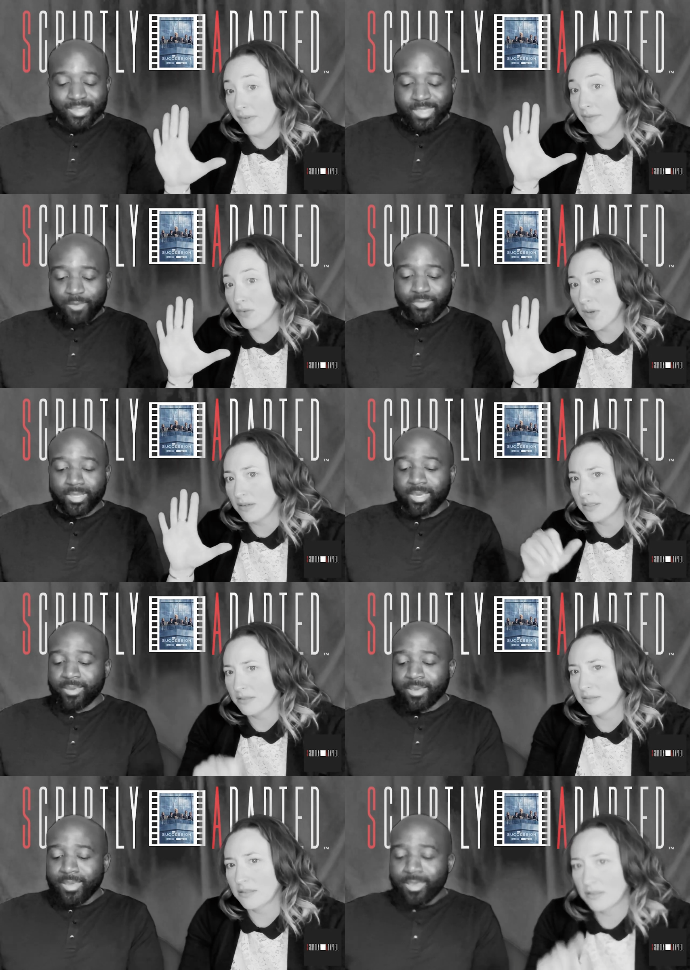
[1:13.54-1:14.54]
Speaker 1: okay.
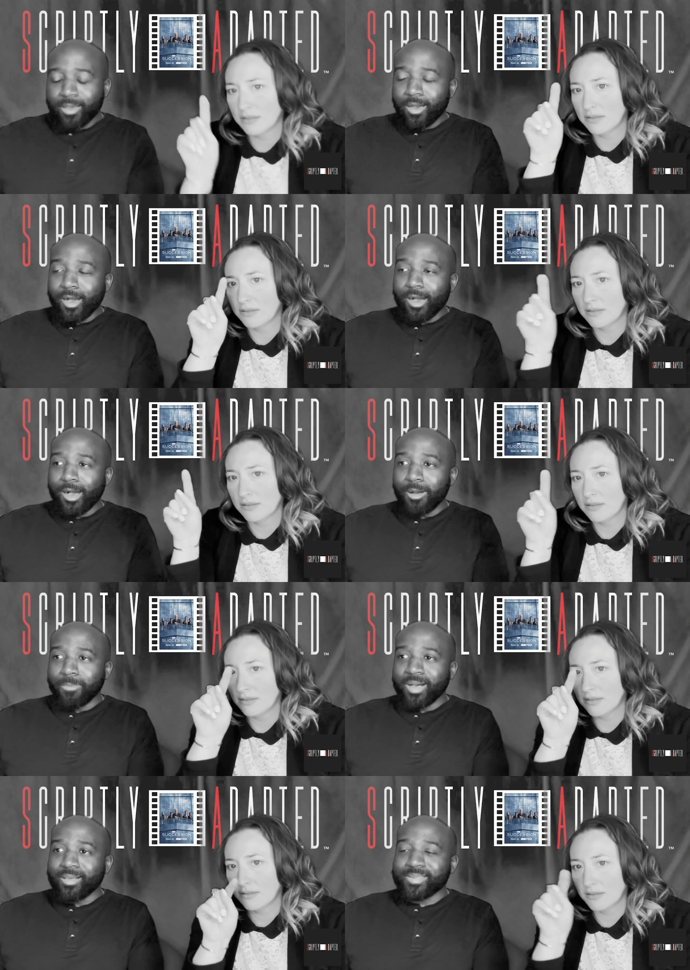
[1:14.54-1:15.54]
definitely
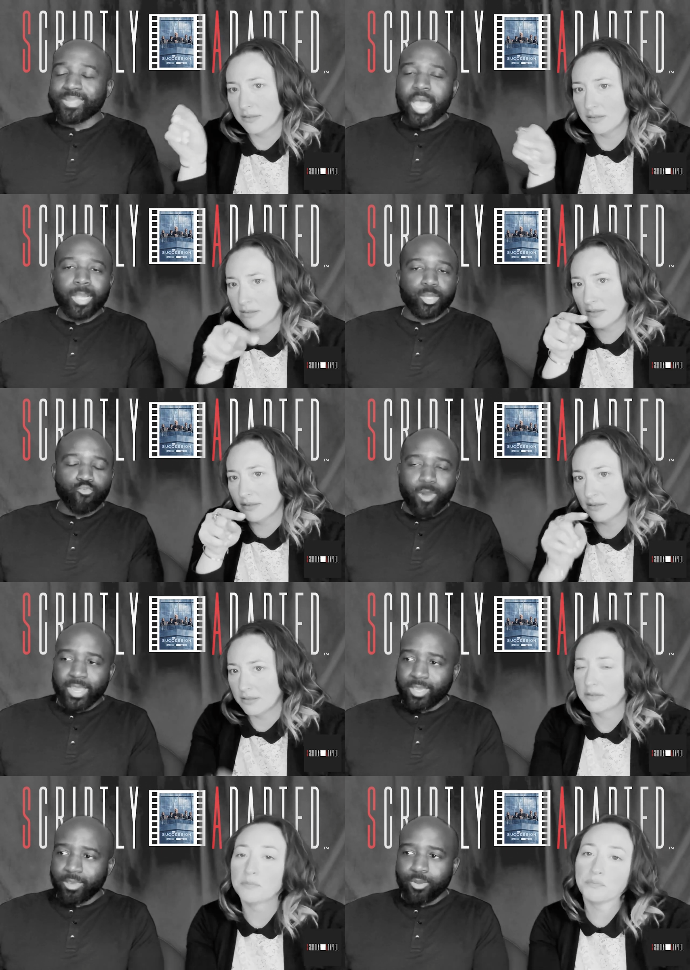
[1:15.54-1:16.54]
um, solid
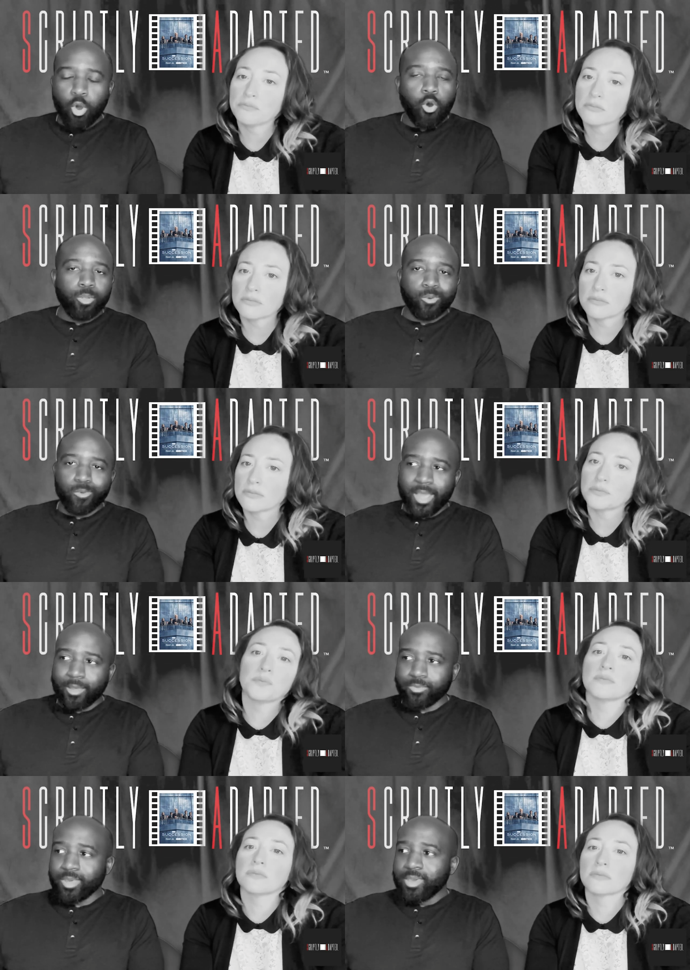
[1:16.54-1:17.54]
writing all
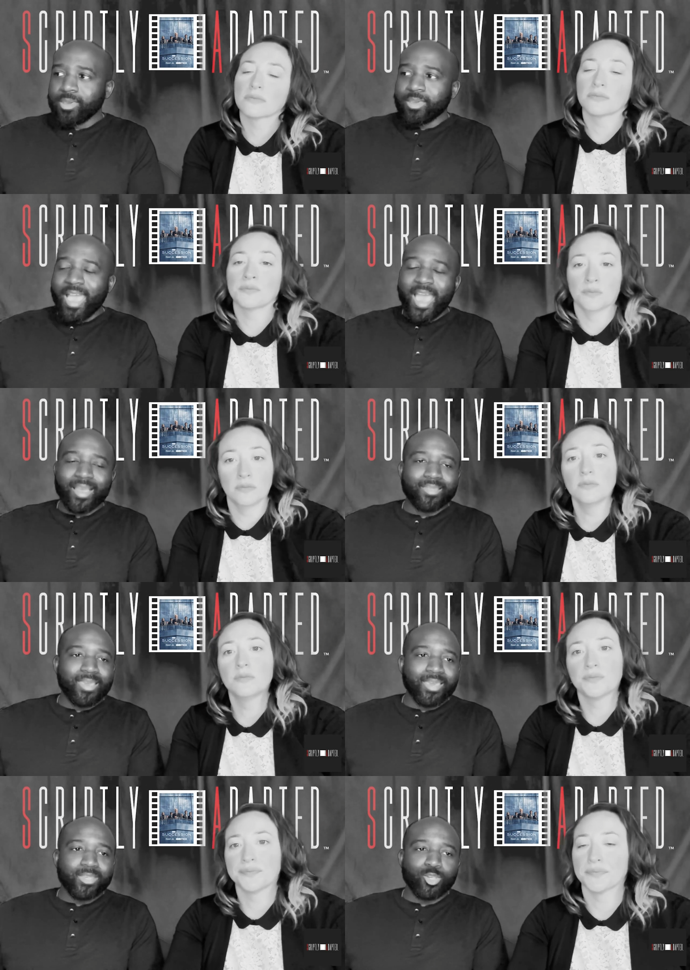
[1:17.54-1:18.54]
around. Mm -hmm.
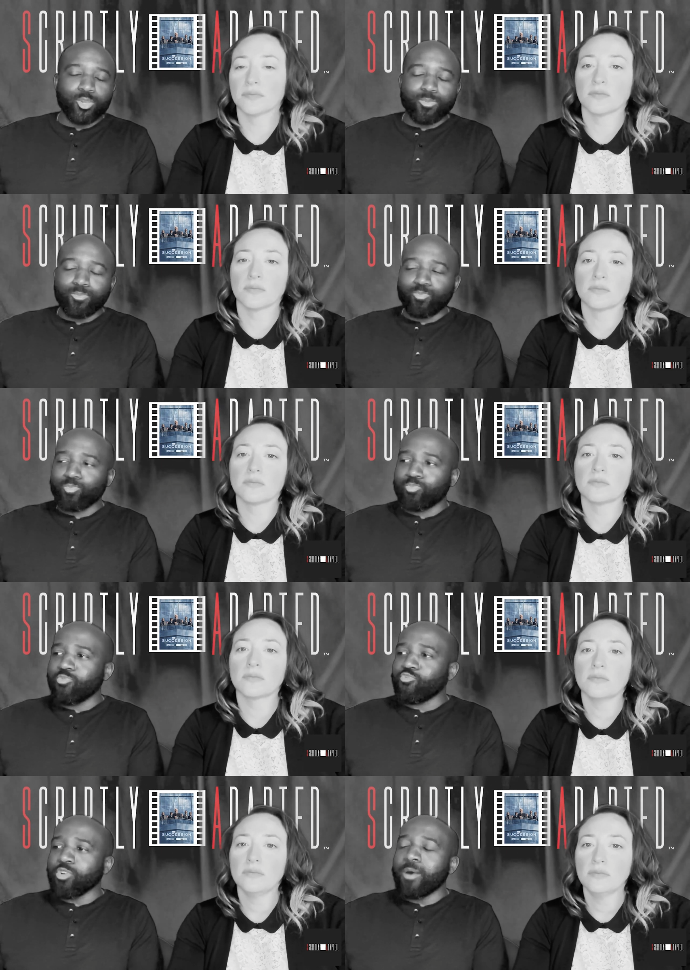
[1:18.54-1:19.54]
Acting is
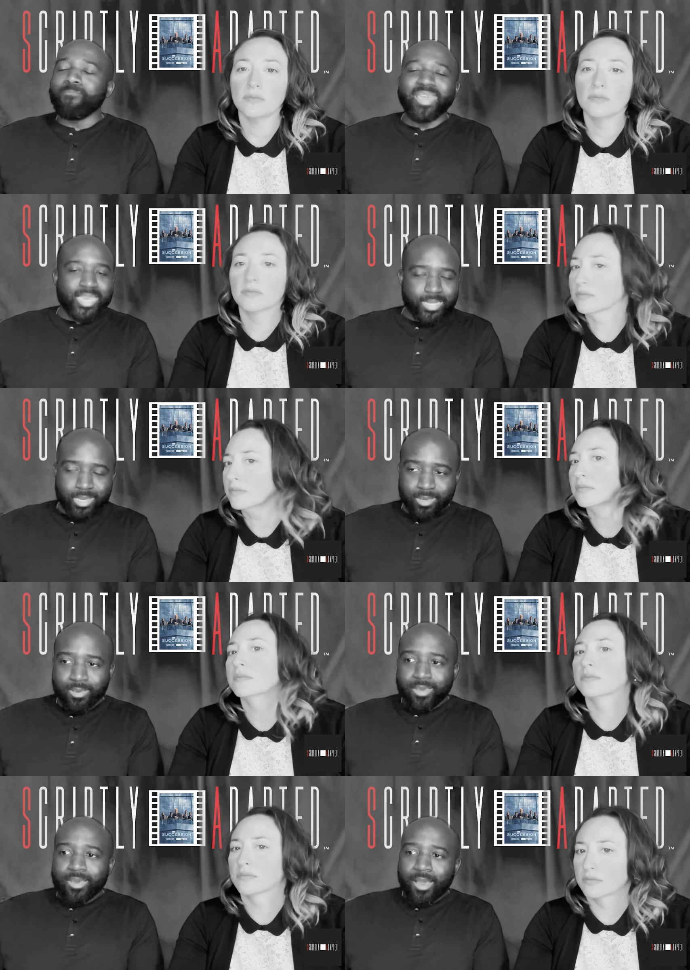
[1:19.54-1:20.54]
amazing.
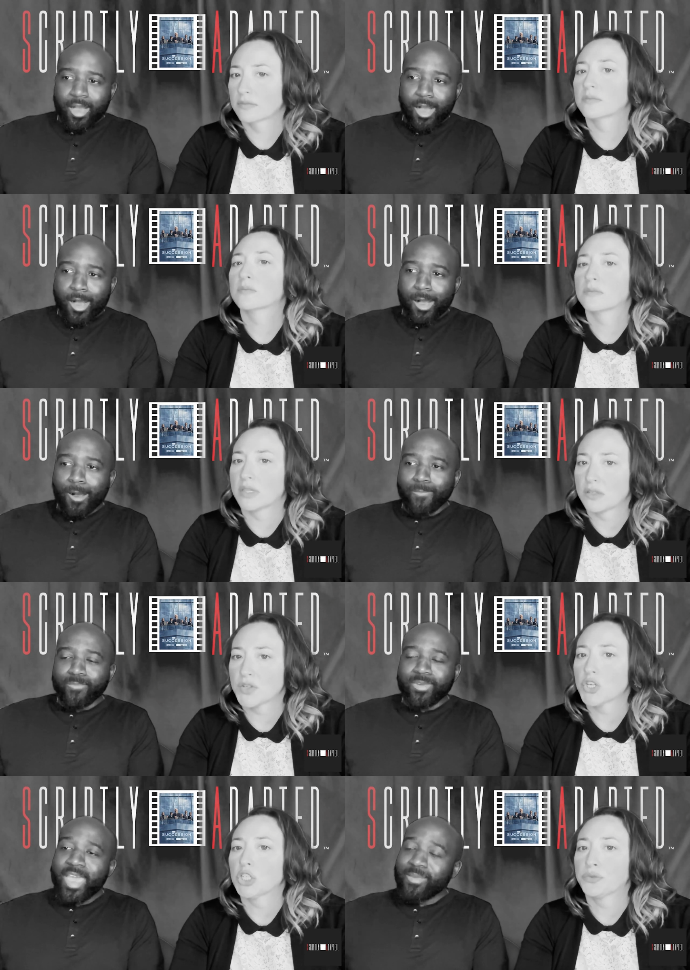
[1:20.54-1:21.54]
Um, this,
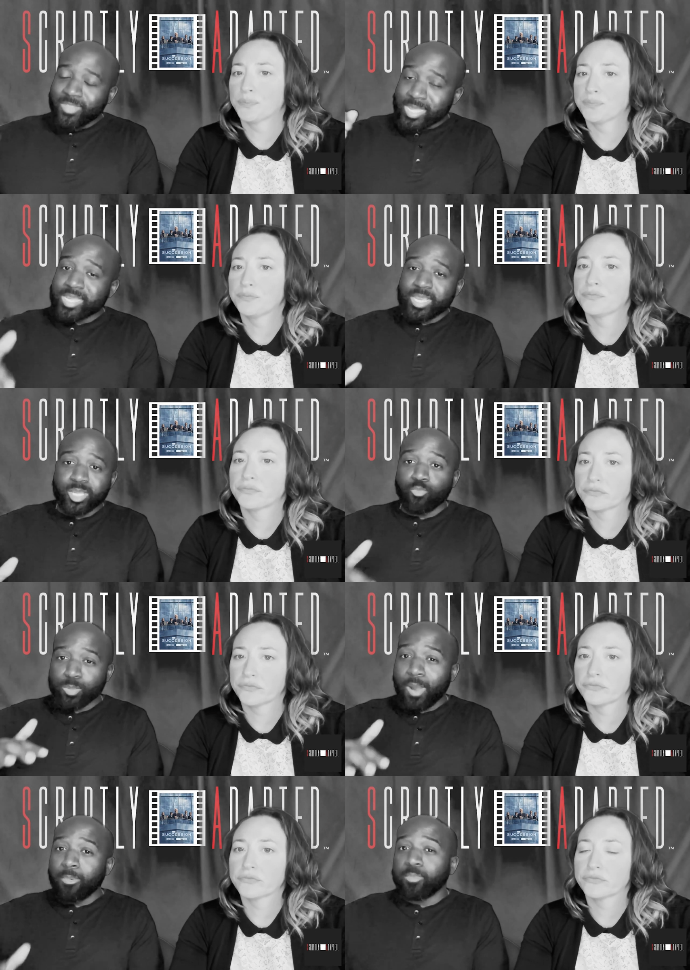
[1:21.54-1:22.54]
eh, this, season was
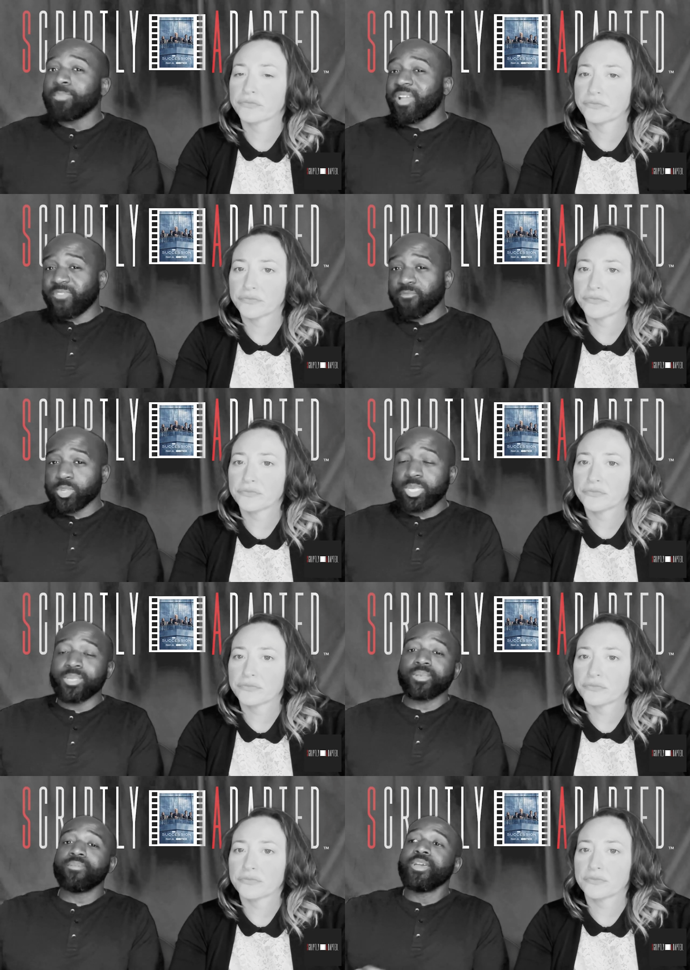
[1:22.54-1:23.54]
probably my favorite
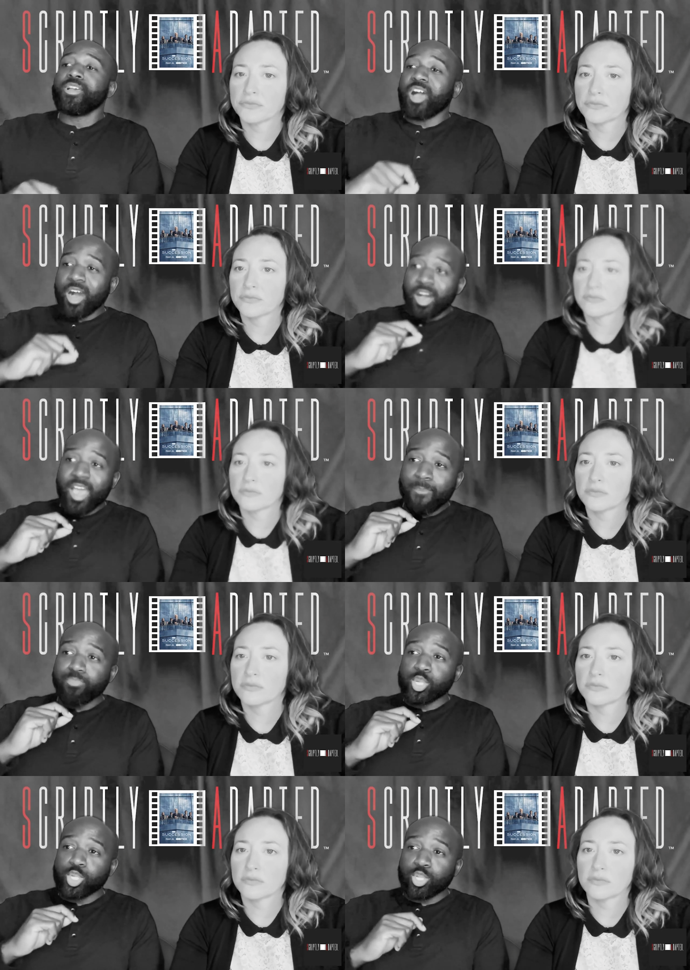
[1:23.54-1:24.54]
season. Uh,
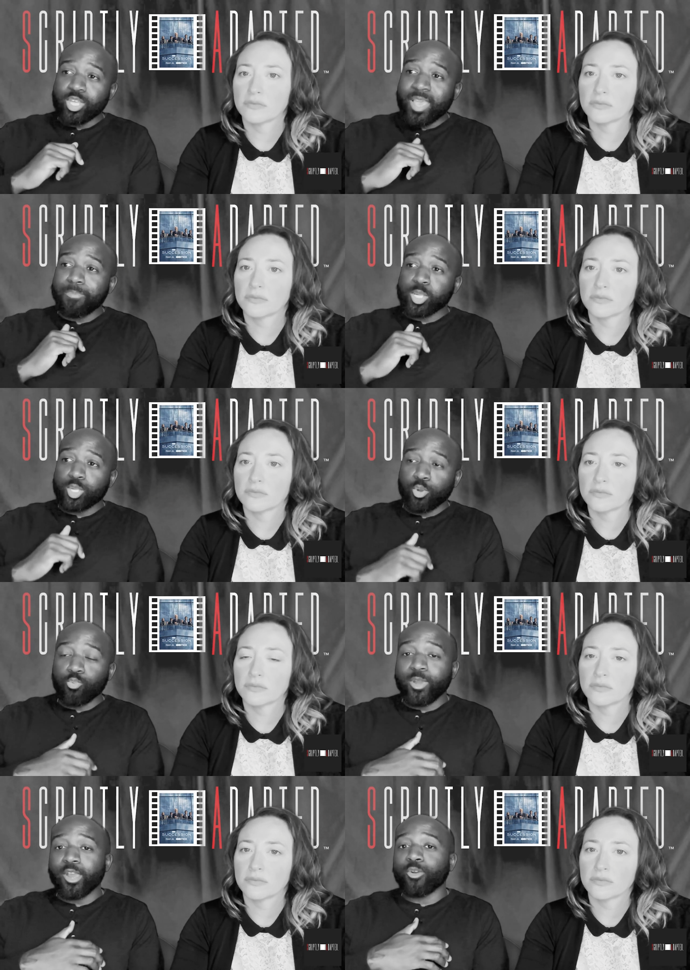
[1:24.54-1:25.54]
episode, the episode
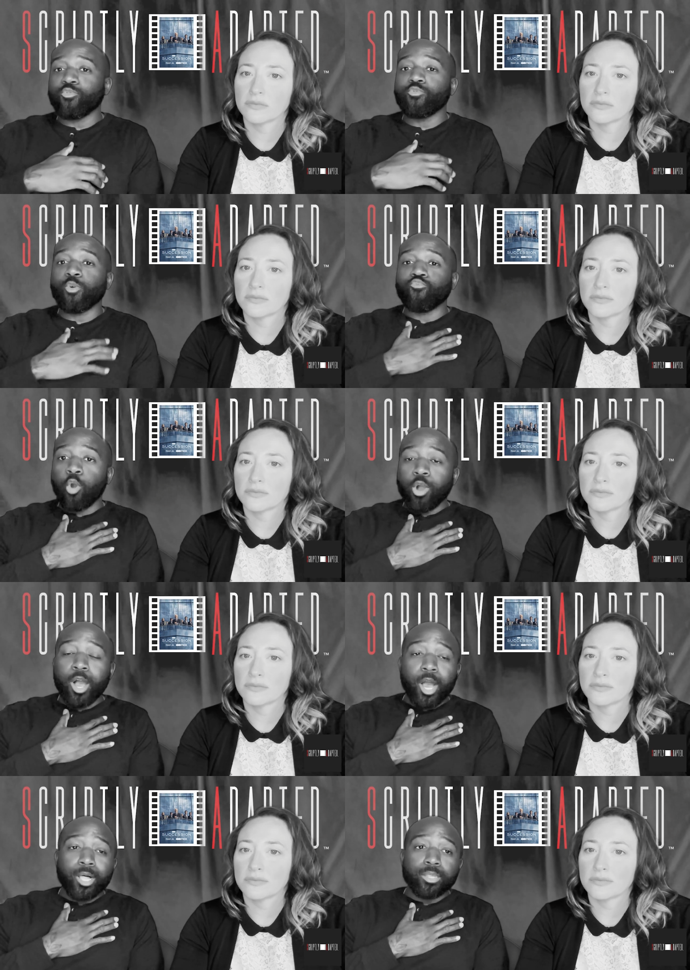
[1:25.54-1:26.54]
where
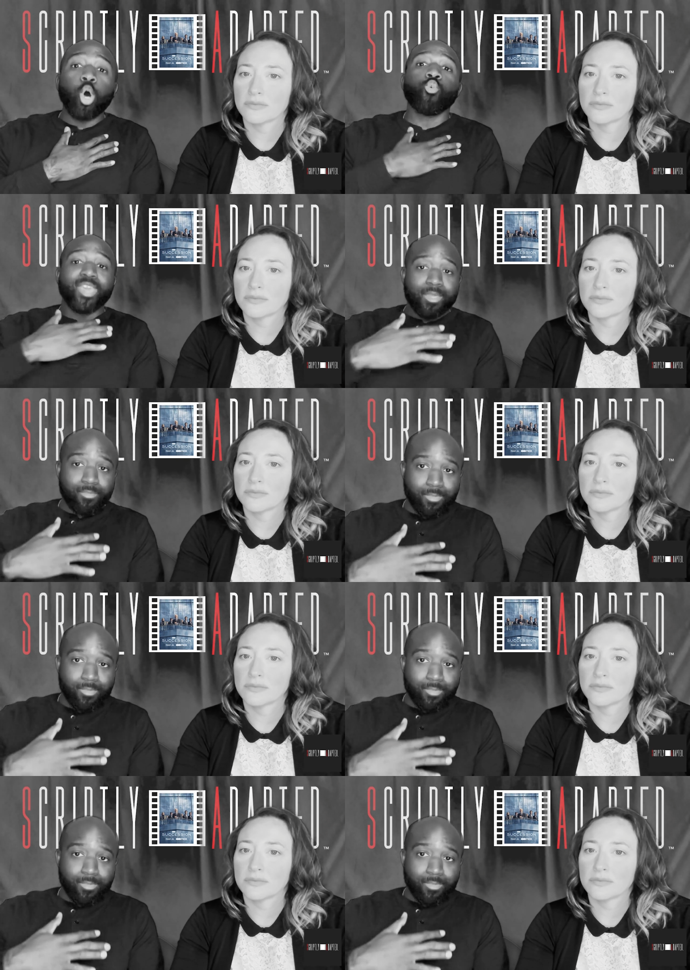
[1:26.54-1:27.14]
uh, Logan